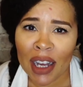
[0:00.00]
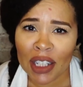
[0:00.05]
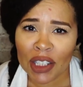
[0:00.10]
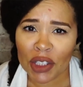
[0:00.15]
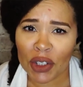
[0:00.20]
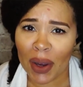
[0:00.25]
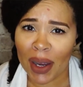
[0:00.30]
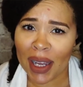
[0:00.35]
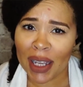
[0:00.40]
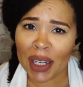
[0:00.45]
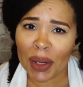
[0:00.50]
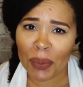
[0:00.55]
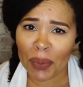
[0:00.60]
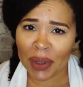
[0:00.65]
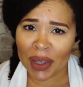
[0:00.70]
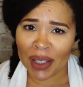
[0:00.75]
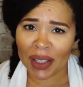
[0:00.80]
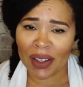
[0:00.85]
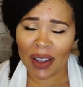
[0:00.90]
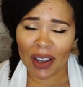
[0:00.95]
So I end up
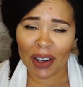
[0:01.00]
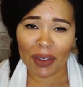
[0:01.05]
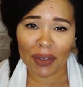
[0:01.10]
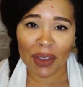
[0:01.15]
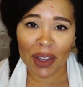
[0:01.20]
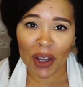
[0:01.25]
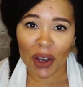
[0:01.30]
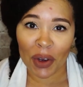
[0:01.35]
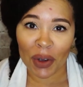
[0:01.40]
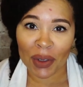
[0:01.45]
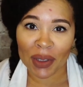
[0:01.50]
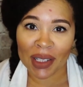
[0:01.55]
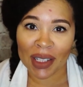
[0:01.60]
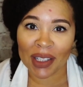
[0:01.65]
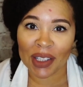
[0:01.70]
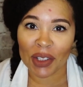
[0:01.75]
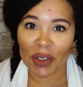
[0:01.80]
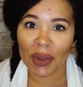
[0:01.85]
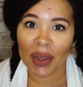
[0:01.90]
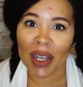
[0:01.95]
with a lot of those,
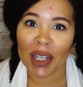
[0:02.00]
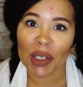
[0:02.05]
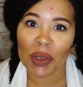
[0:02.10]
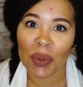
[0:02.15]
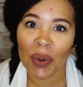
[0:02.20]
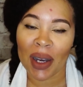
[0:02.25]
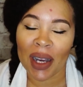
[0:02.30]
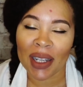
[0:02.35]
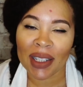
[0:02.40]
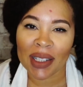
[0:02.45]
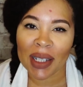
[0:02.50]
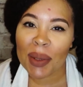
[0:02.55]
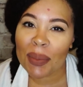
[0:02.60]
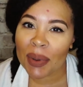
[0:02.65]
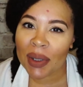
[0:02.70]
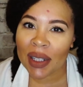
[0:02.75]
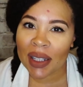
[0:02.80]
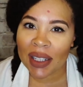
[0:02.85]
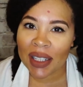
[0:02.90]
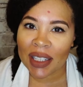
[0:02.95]
and so that's why I
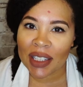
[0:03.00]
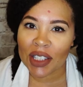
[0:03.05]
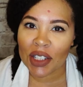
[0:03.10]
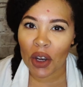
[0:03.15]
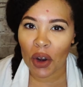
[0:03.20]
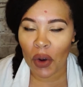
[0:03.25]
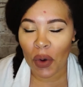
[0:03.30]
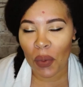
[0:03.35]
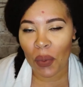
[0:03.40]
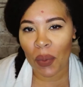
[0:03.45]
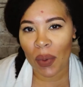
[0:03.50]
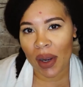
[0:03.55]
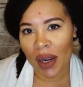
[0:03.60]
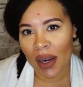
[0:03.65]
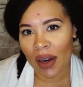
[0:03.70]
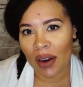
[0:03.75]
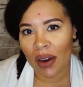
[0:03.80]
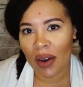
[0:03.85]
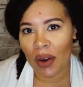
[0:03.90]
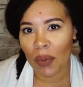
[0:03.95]
typically don't
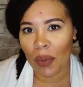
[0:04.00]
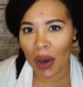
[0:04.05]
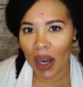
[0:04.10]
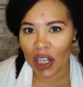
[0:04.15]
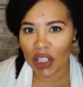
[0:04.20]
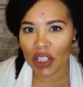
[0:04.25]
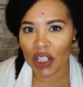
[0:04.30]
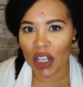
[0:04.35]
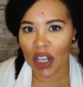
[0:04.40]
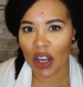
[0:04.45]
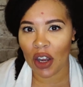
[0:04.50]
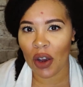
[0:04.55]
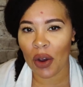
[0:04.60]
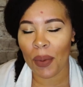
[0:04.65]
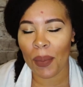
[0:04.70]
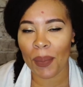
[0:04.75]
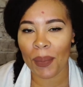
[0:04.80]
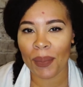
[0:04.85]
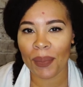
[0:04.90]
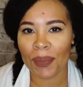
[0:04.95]
wear a wash and go.
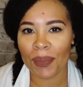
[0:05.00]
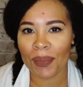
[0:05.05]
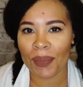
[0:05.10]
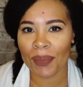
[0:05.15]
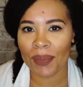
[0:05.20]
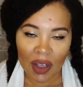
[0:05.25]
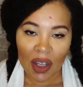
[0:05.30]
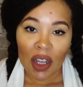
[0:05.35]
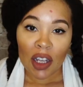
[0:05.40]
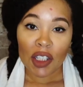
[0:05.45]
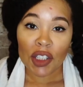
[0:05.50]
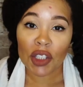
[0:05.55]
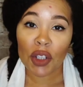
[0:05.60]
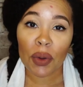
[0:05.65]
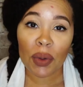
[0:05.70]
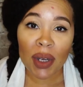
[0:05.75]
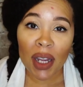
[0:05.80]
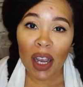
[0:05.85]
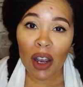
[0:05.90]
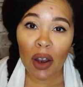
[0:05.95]
So
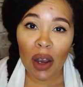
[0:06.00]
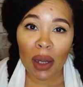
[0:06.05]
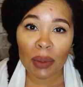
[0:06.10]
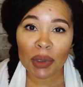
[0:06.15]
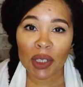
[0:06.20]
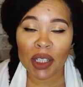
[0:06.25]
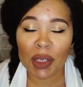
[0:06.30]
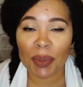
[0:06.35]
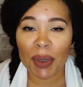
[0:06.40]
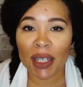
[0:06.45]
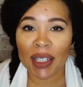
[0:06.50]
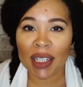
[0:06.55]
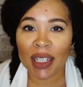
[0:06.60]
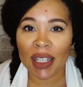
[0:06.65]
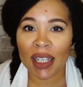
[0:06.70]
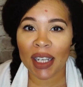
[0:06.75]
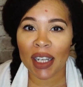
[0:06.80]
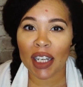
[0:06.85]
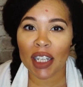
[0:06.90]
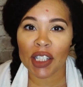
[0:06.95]
now I'm just
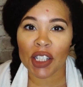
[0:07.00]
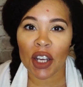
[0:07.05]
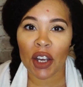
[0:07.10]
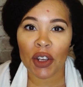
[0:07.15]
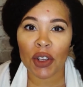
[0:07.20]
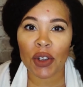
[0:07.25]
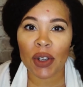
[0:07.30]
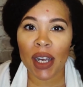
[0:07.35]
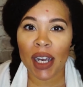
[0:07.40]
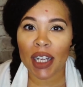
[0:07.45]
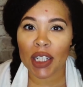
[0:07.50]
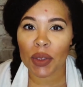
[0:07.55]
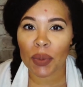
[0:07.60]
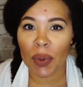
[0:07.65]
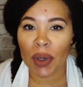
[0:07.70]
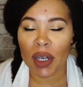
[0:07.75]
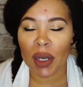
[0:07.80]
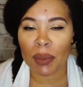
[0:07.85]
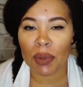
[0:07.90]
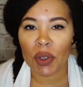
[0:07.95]
basically going to tell you guys
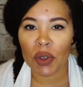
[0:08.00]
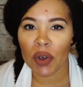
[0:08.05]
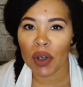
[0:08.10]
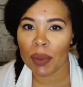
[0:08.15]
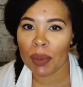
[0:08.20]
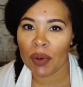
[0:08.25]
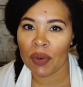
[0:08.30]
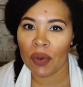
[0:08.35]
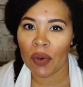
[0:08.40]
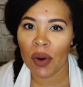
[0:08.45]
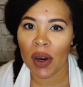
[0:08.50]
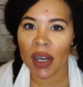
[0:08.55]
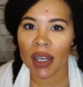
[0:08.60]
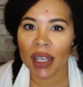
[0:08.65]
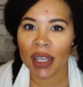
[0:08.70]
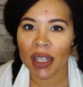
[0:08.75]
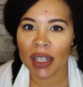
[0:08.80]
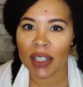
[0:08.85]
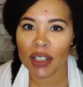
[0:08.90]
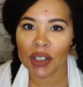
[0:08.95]
what I'm doing before I
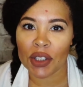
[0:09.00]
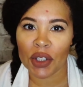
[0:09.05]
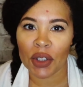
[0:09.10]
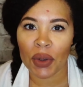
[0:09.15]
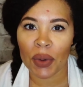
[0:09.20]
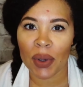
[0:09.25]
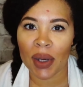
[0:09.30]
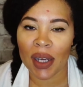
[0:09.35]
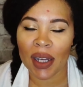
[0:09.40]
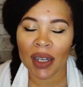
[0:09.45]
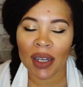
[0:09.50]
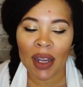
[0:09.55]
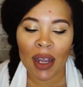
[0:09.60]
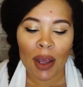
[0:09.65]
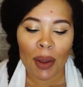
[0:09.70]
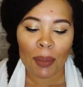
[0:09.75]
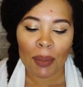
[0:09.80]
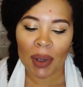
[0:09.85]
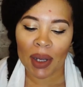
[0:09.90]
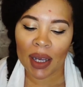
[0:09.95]
get into it,
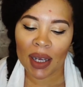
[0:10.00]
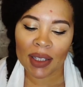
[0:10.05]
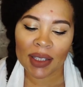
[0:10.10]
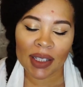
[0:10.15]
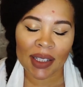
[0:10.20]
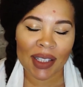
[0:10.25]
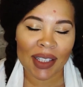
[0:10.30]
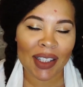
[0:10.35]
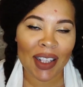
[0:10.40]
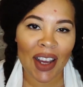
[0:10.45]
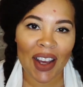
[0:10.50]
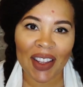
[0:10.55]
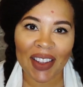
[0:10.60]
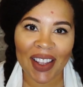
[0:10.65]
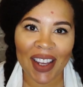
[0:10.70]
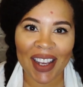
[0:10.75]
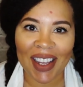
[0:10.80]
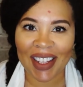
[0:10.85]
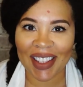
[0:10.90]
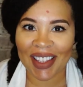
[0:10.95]
because it's not
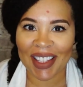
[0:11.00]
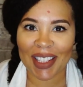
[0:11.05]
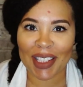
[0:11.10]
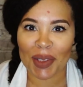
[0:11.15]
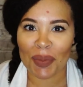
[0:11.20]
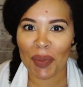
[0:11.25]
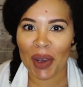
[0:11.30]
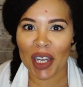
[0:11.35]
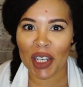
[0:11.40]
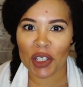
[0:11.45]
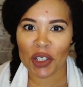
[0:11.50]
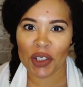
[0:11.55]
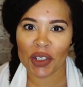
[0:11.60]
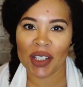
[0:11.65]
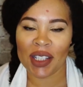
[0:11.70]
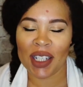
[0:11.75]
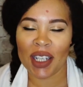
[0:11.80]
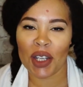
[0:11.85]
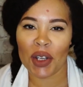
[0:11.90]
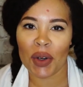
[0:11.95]
like this major
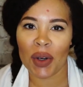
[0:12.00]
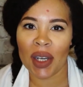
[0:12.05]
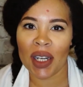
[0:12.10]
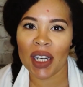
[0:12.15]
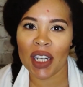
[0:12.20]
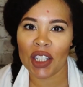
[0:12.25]
secret.